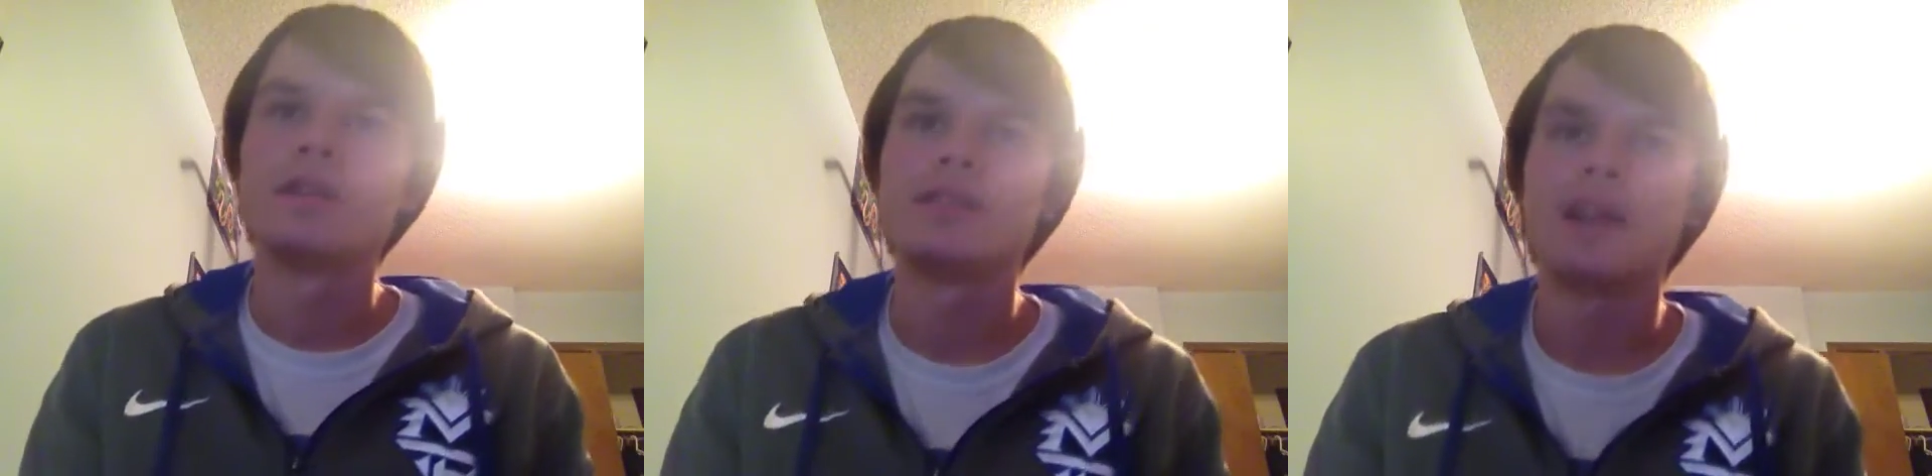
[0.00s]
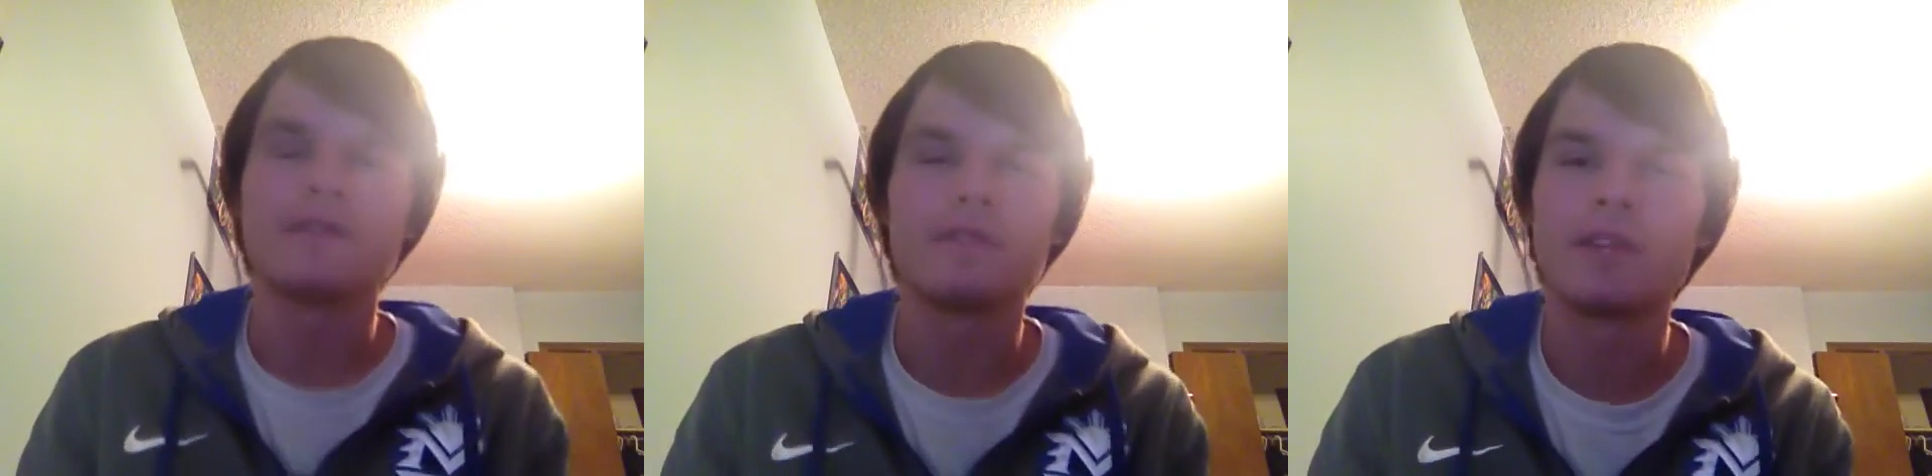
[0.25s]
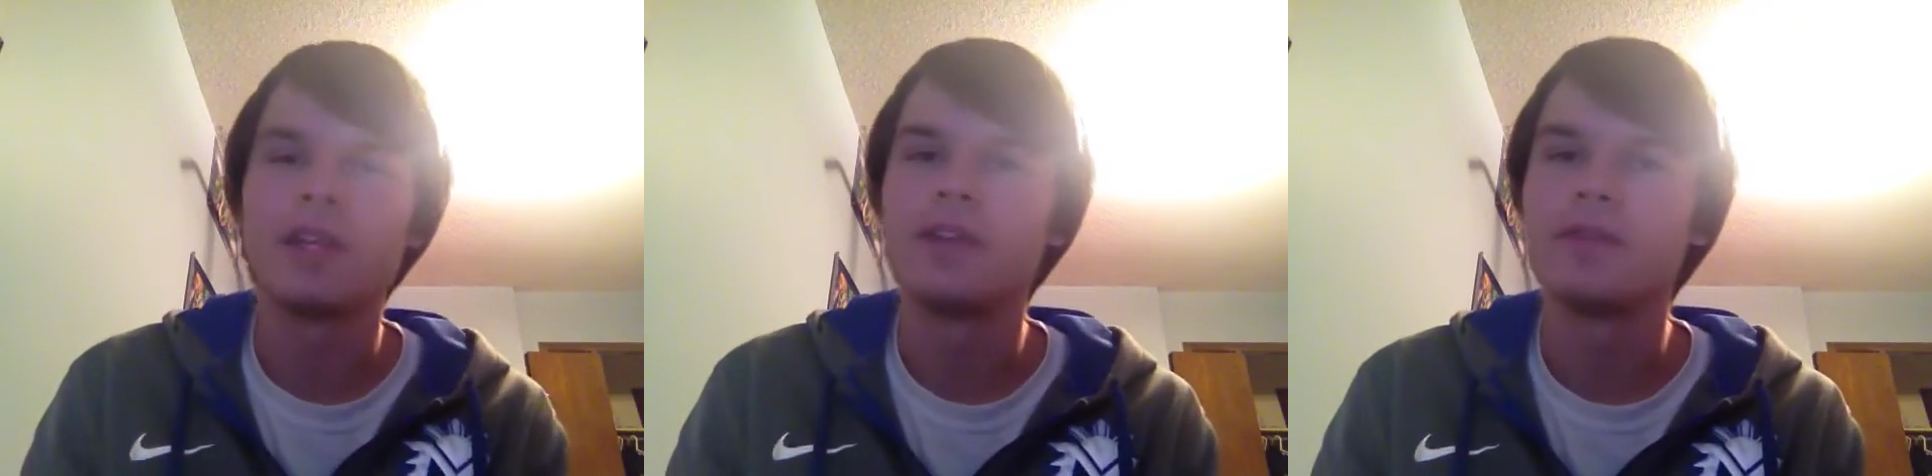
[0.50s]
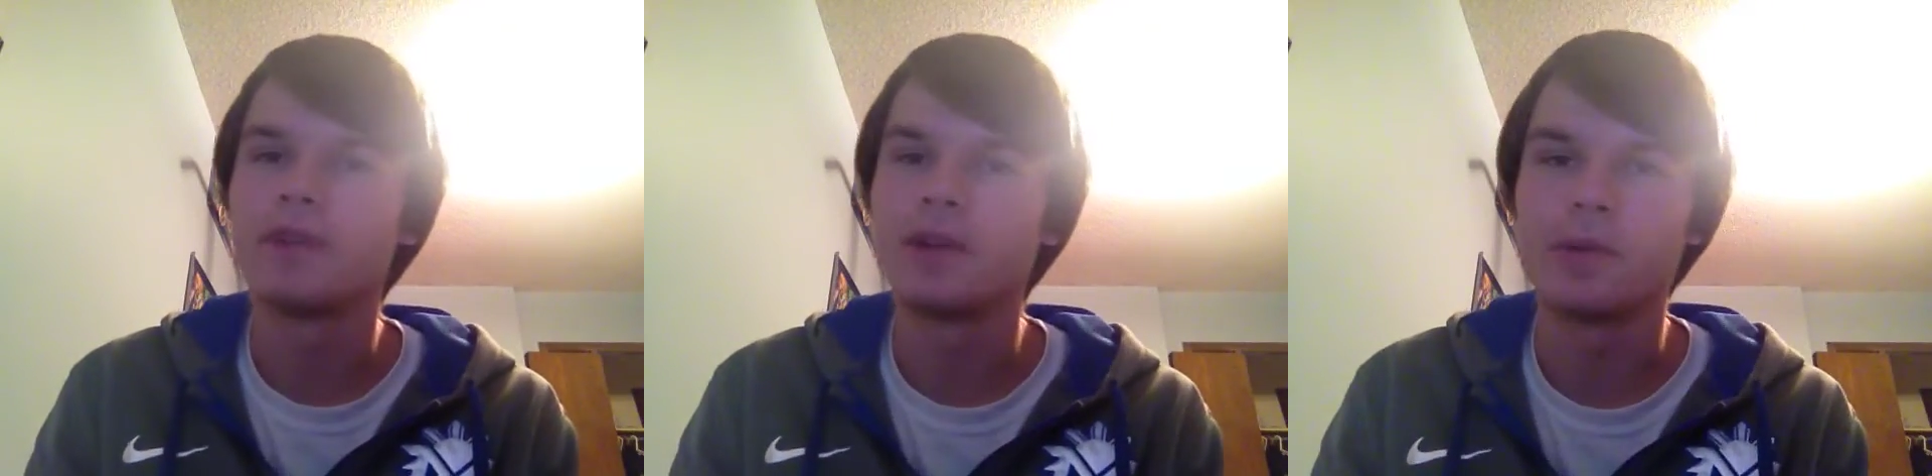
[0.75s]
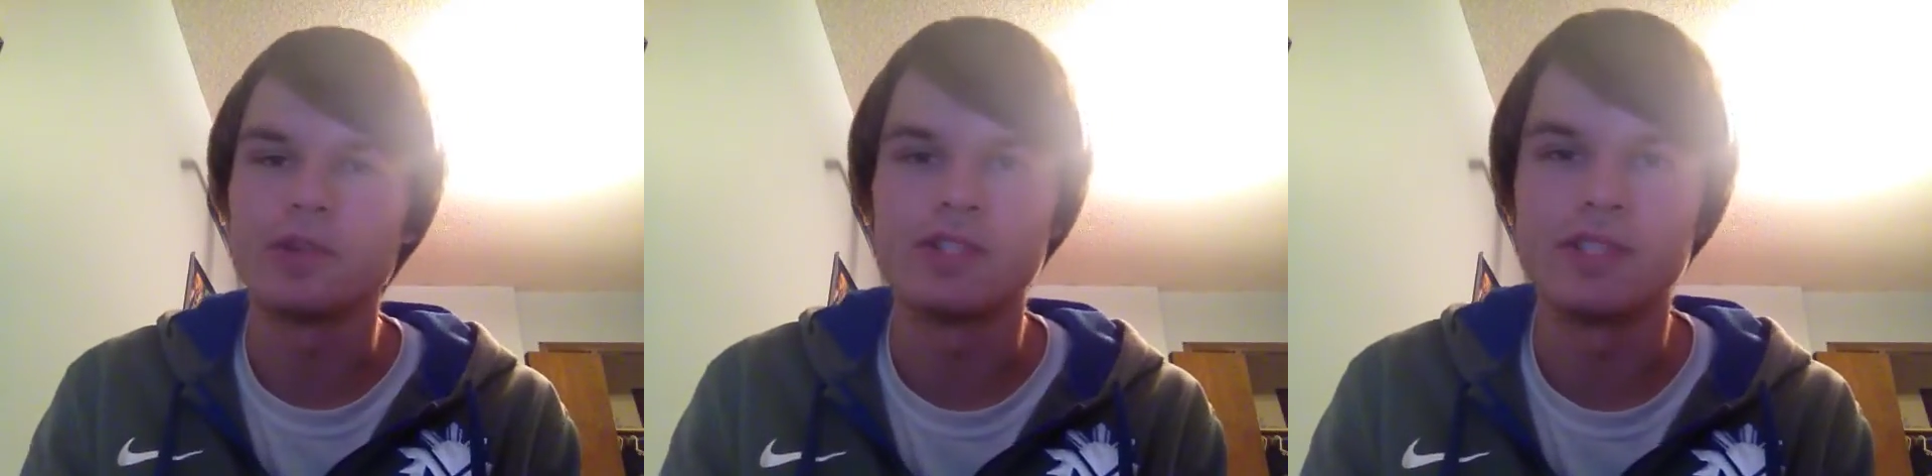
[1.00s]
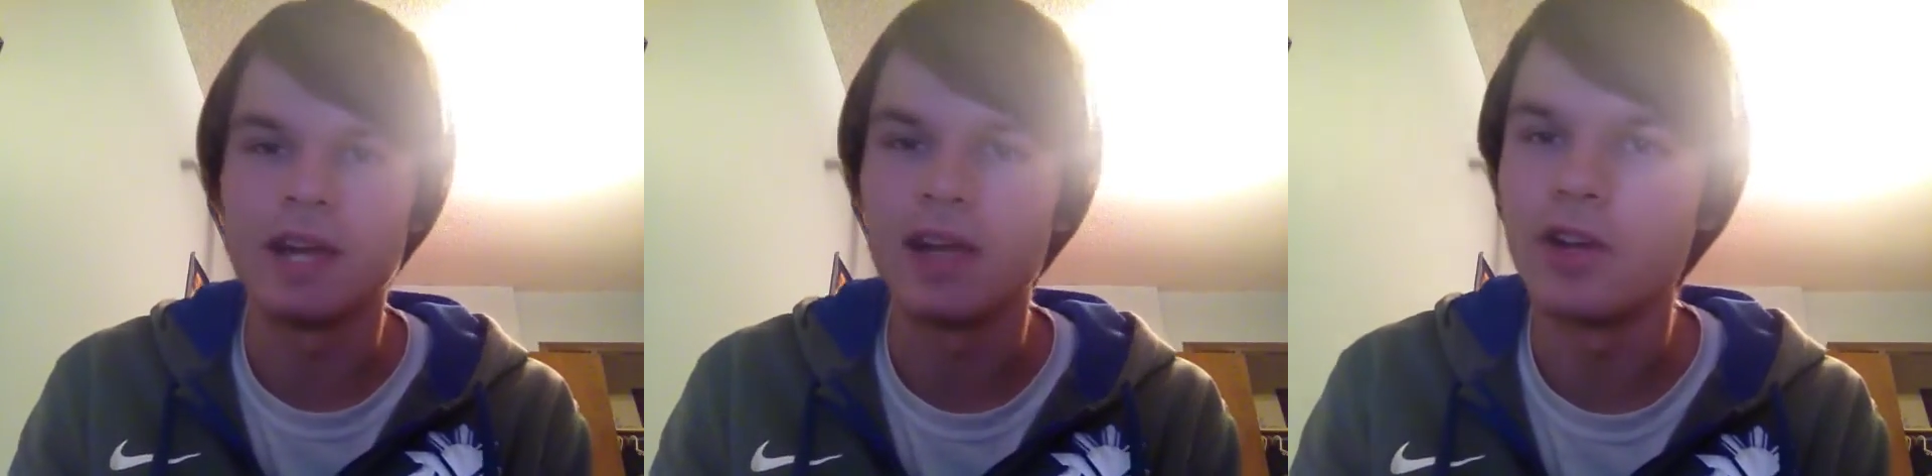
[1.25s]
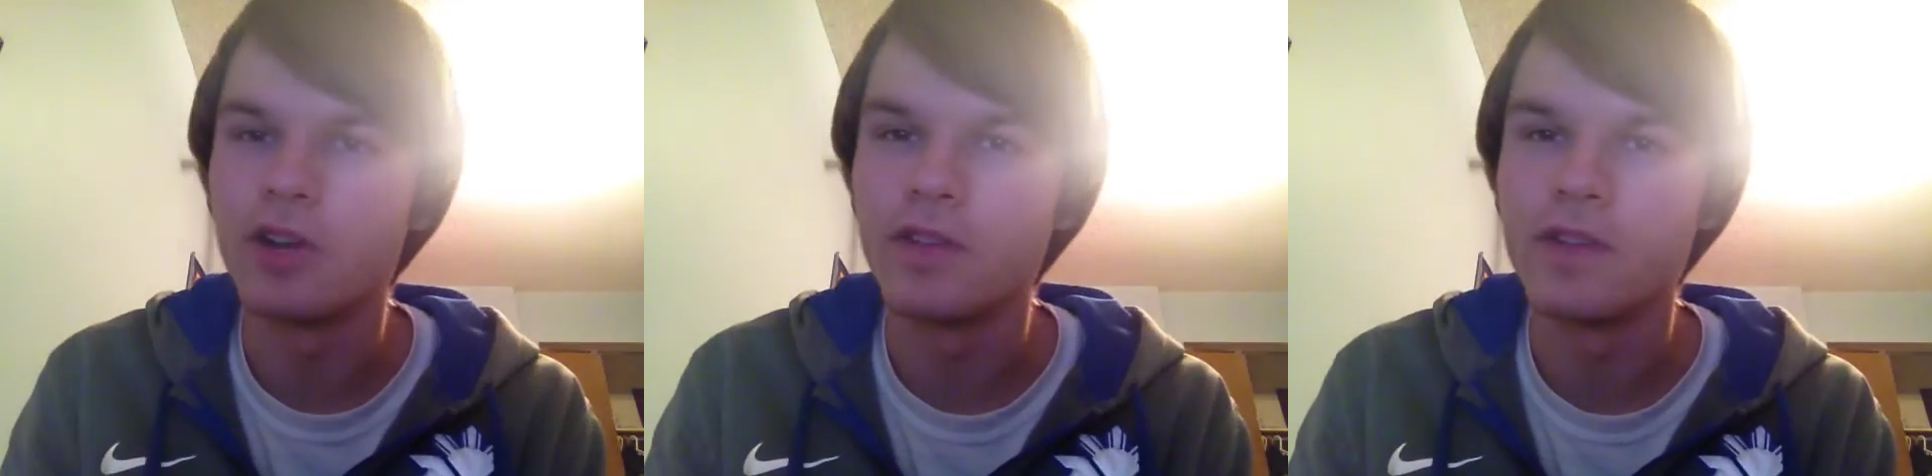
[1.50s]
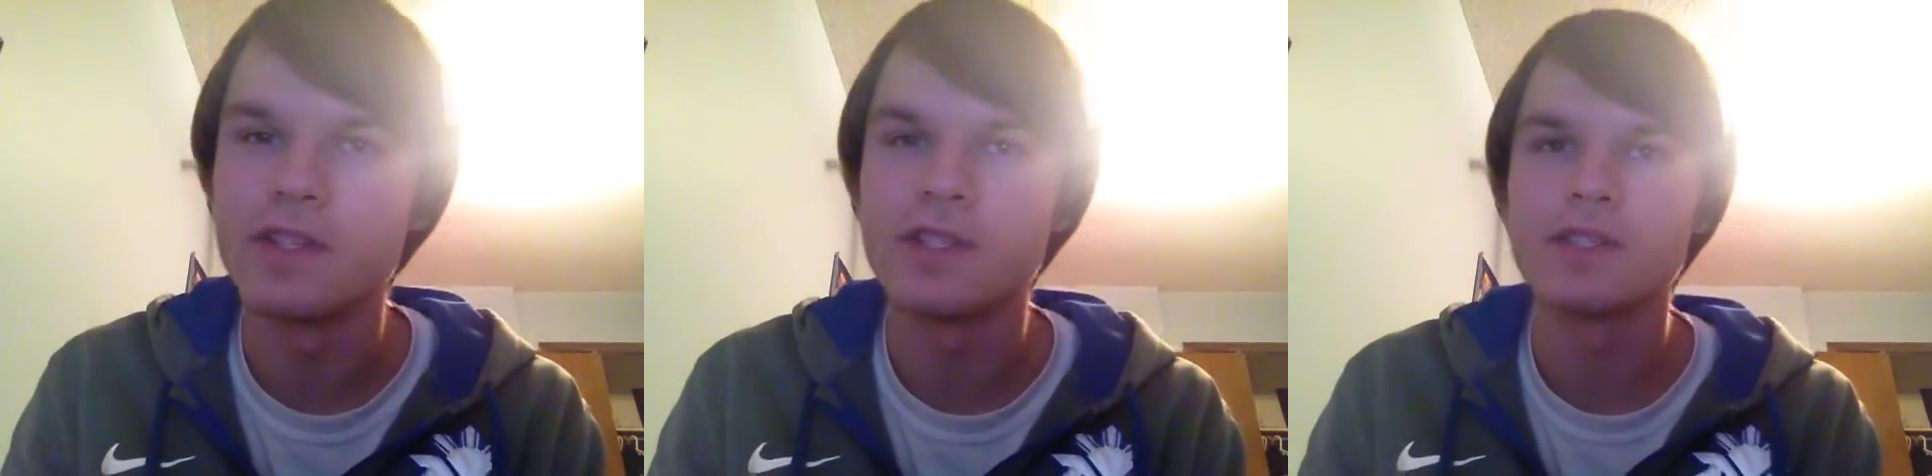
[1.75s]
definitely Freddie Roach is not
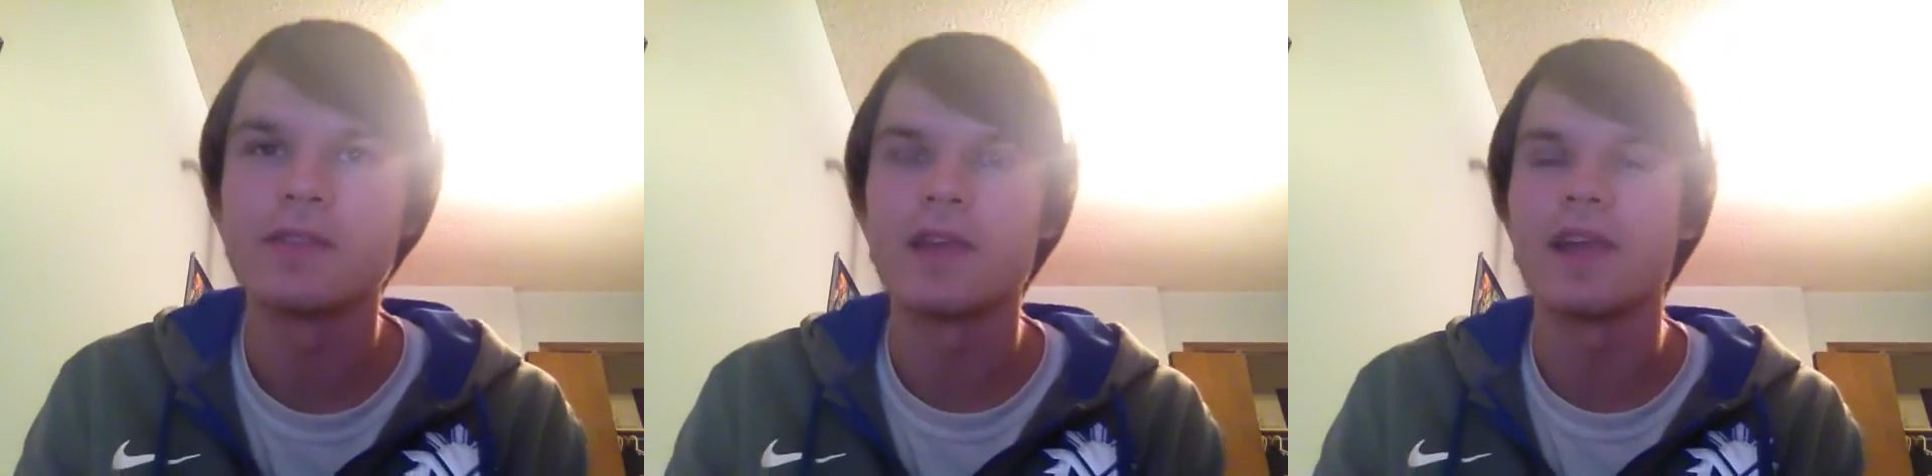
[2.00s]
nervous